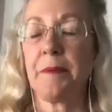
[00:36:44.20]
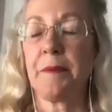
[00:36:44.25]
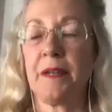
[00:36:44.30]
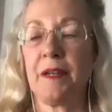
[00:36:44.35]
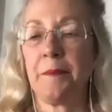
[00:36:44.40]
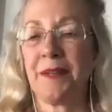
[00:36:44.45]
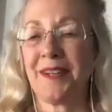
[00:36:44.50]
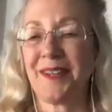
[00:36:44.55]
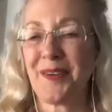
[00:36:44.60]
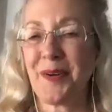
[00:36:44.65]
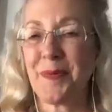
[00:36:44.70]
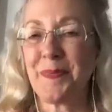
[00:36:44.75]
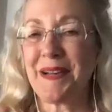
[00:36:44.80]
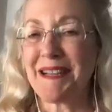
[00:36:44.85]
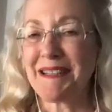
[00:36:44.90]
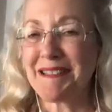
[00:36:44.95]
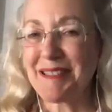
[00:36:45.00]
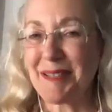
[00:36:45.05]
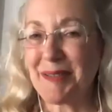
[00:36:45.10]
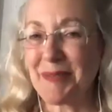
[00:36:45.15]
and I'm going to go
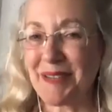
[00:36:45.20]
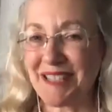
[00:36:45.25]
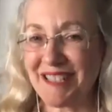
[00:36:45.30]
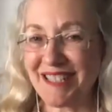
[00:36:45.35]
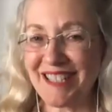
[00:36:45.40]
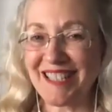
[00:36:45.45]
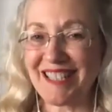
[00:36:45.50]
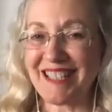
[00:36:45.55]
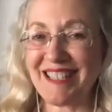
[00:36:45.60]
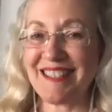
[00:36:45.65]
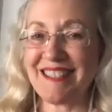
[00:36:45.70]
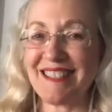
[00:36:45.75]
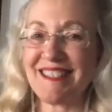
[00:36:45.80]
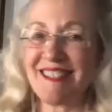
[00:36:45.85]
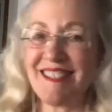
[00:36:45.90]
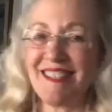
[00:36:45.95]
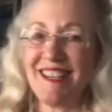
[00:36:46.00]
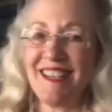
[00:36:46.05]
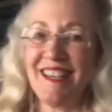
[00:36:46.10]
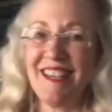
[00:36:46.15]
back to questions,
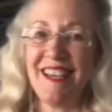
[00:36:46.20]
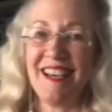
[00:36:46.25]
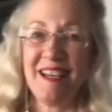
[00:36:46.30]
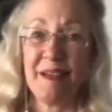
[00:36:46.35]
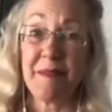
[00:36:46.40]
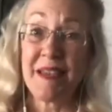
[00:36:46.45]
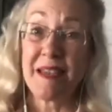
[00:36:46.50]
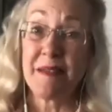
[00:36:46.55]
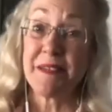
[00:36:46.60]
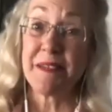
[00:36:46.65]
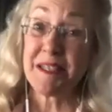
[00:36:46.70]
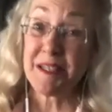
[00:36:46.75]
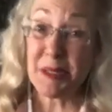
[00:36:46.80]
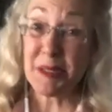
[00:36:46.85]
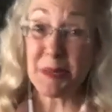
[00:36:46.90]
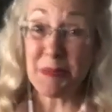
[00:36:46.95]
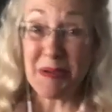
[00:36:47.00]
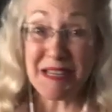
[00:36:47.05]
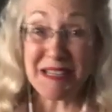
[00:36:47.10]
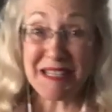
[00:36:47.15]
it may be too
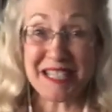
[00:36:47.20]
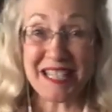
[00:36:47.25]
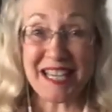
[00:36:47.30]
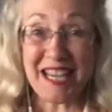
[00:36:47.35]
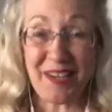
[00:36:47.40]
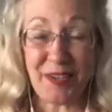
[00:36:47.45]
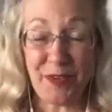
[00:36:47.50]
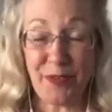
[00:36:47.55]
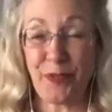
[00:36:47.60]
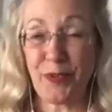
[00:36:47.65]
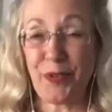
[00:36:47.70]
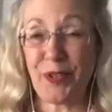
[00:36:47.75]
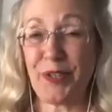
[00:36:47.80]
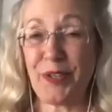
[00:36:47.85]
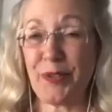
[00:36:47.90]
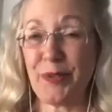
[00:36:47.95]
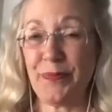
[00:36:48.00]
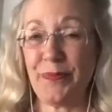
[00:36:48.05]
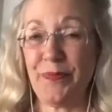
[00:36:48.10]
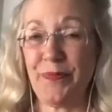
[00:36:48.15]
much data for
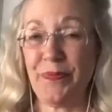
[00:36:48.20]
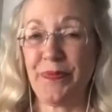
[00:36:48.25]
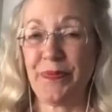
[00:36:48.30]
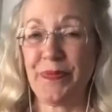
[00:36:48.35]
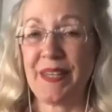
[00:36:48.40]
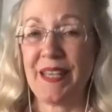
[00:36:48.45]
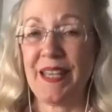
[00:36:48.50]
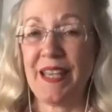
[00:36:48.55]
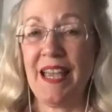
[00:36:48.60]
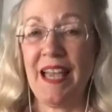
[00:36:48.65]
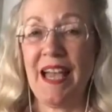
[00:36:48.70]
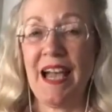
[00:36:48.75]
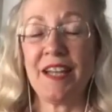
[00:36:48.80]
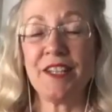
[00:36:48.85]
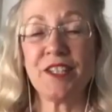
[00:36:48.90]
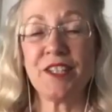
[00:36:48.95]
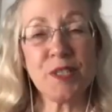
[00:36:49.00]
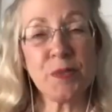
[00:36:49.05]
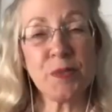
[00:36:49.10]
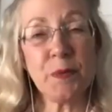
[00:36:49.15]
you. I
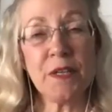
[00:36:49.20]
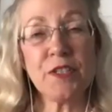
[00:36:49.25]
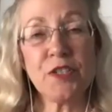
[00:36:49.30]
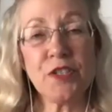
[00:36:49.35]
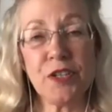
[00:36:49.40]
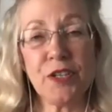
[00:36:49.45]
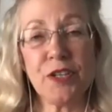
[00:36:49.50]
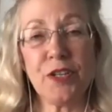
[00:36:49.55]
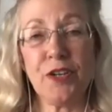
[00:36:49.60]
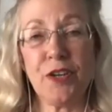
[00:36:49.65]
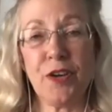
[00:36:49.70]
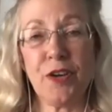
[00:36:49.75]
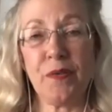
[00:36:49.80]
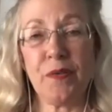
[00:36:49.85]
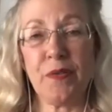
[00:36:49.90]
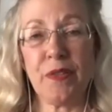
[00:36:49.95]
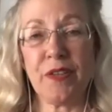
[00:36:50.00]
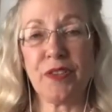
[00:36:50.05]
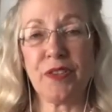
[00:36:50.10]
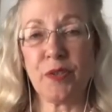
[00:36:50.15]
just want you to know
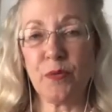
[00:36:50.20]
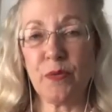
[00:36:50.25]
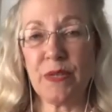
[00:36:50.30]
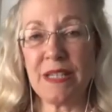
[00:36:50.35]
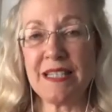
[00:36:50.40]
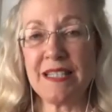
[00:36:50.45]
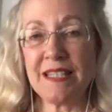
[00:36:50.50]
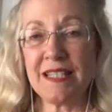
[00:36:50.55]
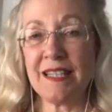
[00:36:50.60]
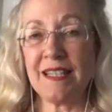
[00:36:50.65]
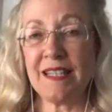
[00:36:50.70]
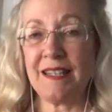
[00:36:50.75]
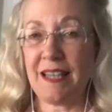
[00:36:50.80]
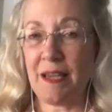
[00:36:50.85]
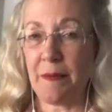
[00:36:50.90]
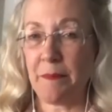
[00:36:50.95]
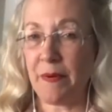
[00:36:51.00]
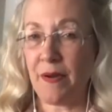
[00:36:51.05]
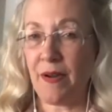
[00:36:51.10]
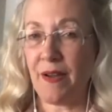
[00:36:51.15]
that the reason
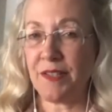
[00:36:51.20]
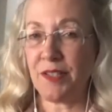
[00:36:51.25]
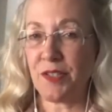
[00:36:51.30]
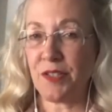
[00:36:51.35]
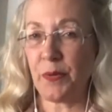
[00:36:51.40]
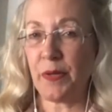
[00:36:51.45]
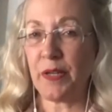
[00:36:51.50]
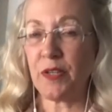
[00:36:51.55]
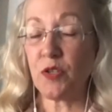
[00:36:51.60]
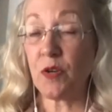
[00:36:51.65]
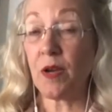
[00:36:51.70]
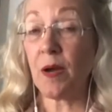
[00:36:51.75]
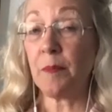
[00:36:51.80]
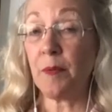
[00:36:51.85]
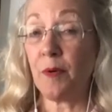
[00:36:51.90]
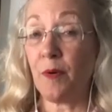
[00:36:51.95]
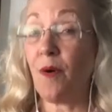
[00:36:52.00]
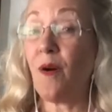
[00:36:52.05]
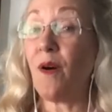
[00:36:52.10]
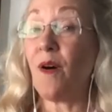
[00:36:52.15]
that bonds are in
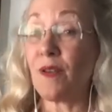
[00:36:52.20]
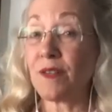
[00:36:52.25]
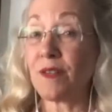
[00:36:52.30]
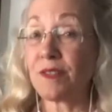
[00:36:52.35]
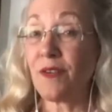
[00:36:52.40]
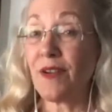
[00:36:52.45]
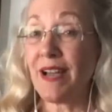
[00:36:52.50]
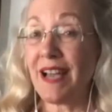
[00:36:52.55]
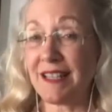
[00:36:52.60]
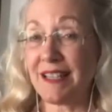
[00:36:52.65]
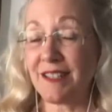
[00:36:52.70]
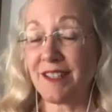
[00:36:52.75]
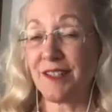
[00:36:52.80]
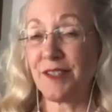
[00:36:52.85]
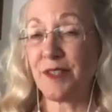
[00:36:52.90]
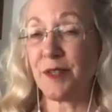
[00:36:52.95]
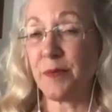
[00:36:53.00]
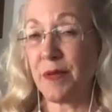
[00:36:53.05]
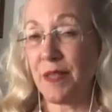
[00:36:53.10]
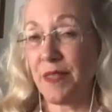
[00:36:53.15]
trouble also has to
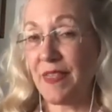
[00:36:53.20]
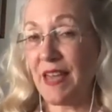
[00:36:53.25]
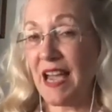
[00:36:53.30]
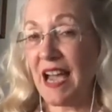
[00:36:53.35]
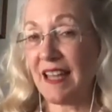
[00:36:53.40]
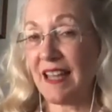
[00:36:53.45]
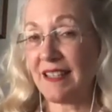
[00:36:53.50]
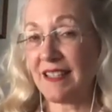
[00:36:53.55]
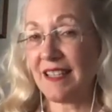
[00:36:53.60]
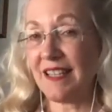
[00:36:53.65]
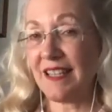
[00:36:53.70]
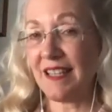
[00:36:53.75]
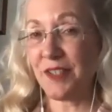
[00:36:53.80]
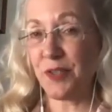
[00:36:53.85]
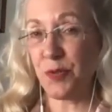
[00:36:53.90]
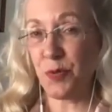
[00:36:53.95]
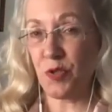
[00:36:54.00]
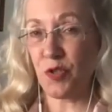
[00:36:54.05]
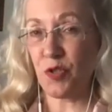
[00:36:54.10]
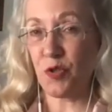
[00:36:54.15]
do with that
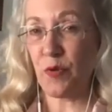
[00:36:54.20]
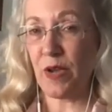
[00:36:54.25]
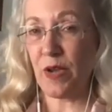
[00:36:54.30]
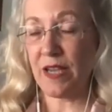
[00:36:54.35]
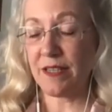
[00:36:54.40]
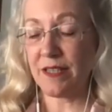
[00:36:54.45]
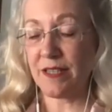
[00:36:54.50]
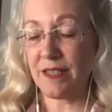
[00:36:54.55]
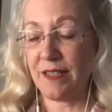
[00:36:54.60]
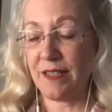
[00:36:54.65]
interest rate.